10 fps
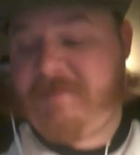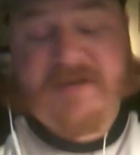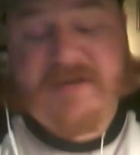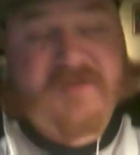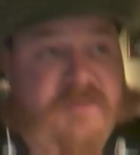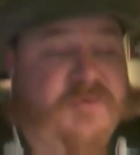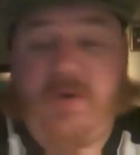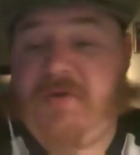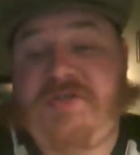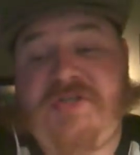I thought it was a
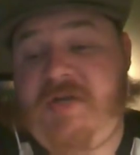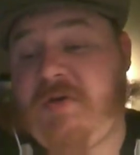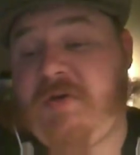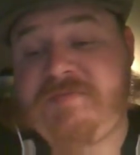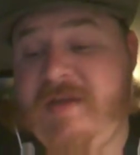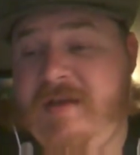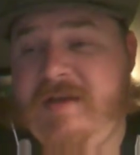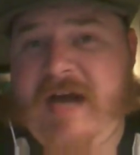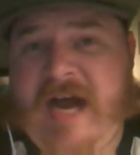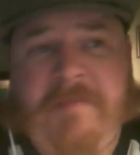worthy sequel.
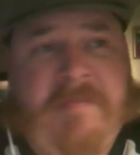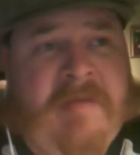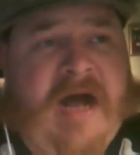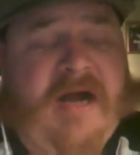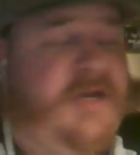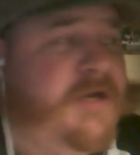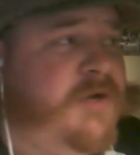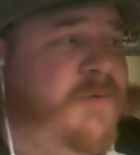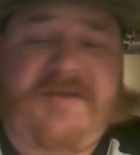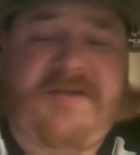I'm not going to
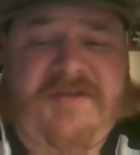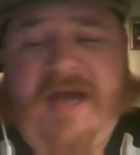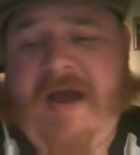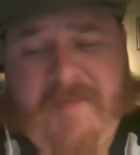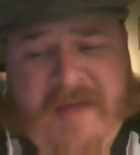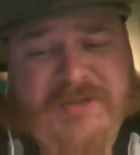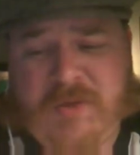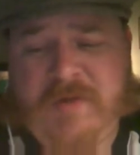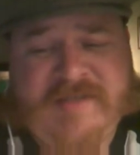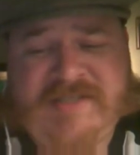equate it to the Iron Man
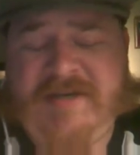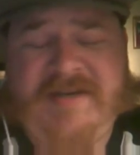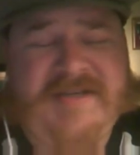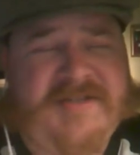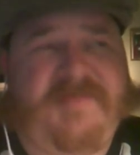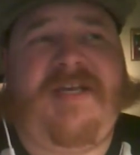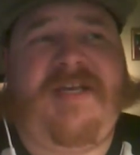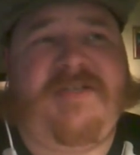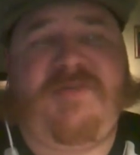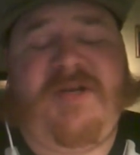2 of the series
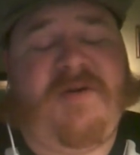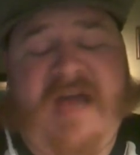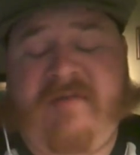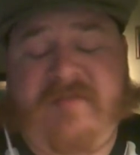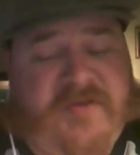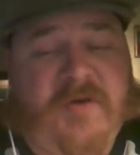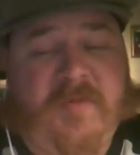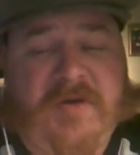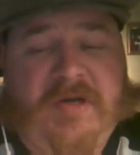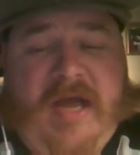because we don't have a third
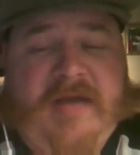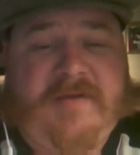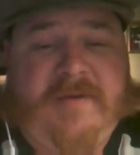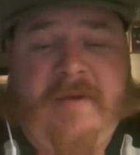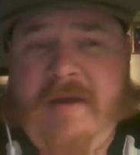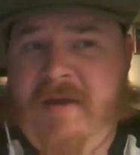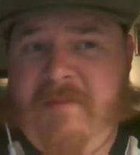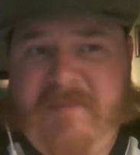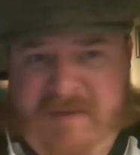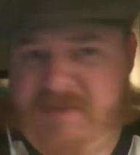one yet,
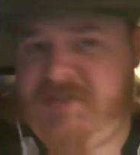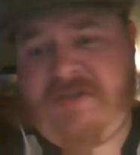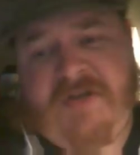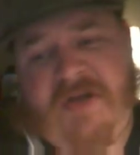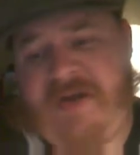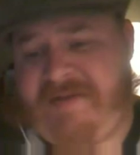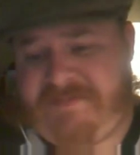but it was still good.